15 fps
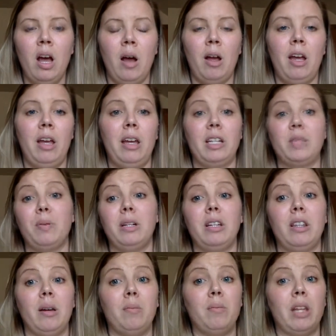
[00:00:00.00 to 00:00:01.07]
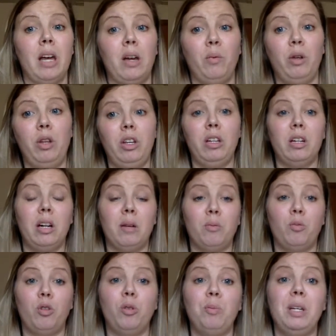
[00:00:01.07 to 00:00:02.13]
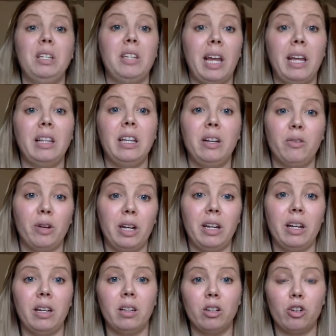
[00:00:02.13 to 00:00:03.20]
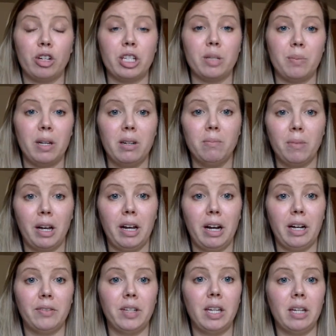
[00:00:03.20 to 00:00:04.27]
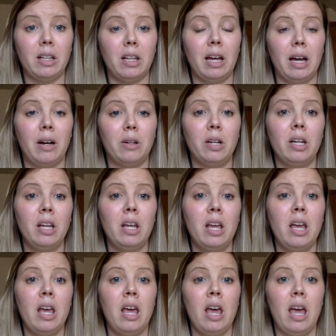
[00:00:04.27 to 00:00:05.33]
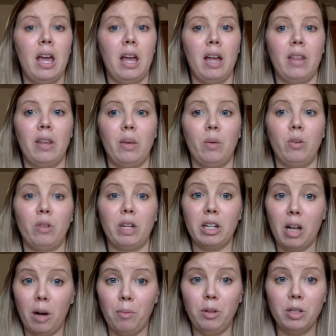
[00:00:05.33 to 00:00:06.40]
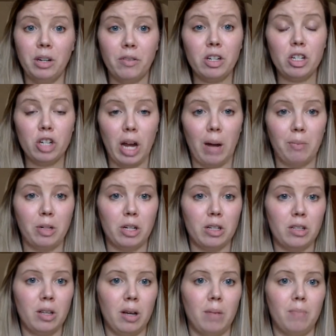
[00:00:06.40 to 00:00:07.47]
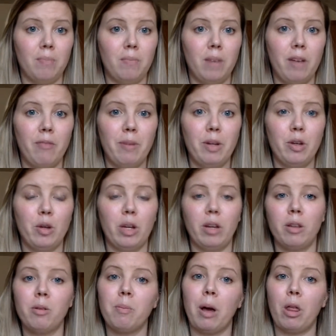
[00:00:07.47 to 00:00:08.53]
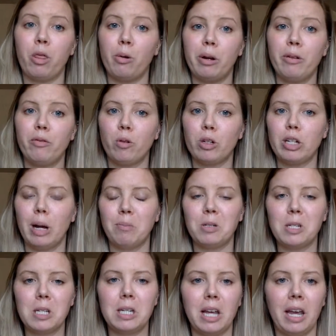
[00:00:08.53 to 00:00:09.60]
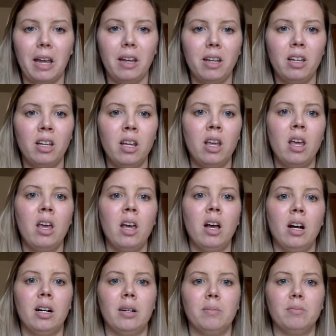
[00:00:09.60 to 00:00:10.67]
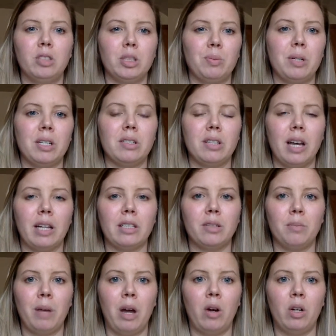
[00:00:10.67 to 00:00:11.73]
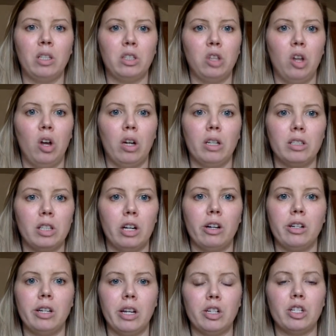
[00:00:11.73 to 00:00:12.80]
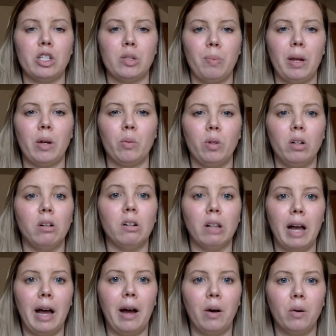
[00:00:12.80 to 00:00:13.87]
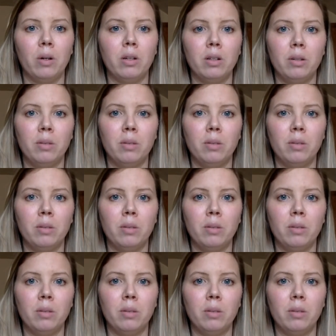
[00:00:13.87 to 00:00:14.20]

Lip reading: I explain to them that we will be daily reading Crispin by Avi aloud, and that we'll read a couple of different chapters. I've been doing about 3 to 4 chapters a day, just because that's about as long as their attention span will allow